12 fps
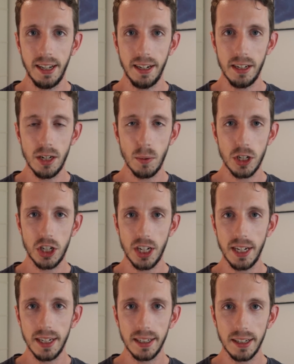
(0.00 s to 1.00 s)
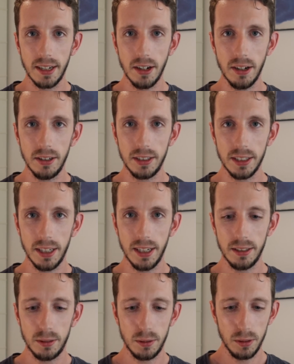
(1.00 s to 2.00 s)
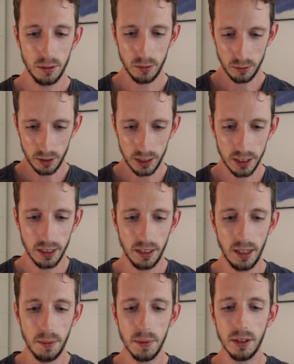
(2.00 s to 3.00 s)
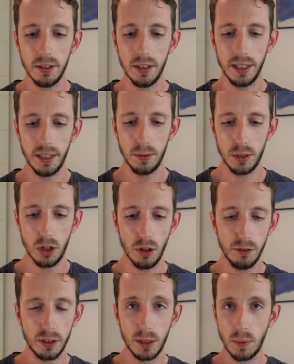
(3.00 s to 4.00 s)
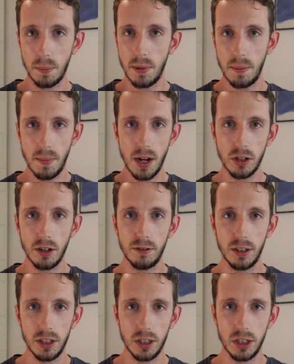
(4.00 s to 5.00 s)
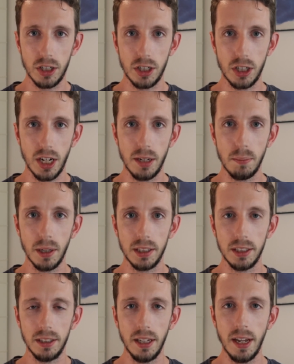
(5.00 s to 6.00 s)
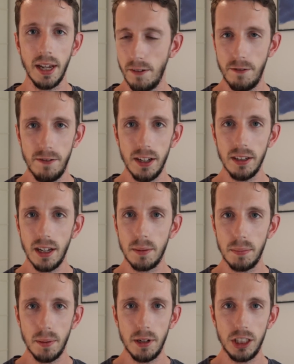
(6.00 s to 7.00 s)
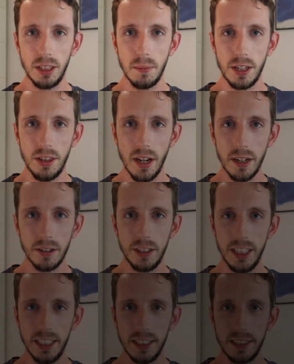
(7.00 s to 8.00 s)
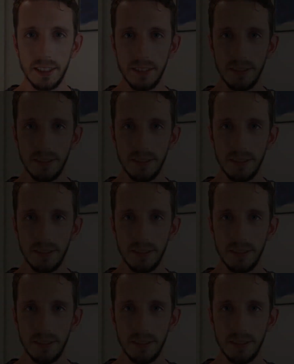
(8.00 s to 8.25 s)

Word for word: And as I was sending the code, I had written an email and I was hovering with my mouse over the send button. It felt like publishing my diary.